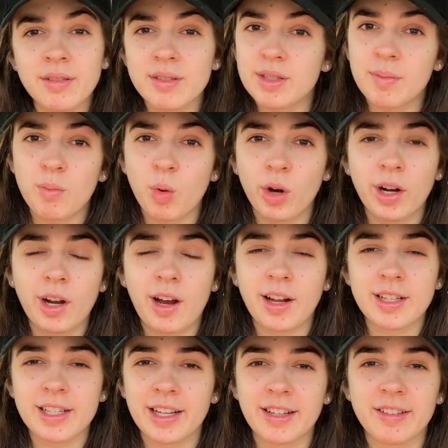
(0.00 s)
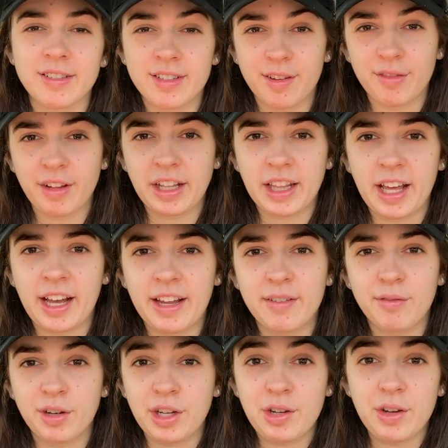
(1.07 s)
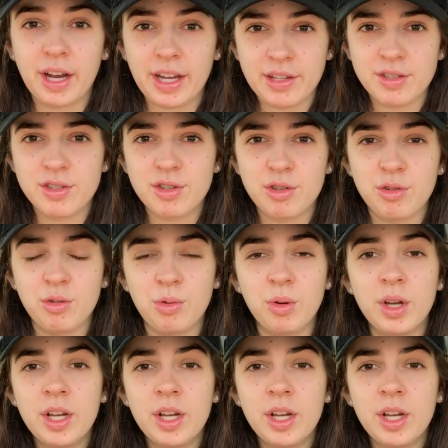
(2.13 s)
some more content and stuff like that for you guys to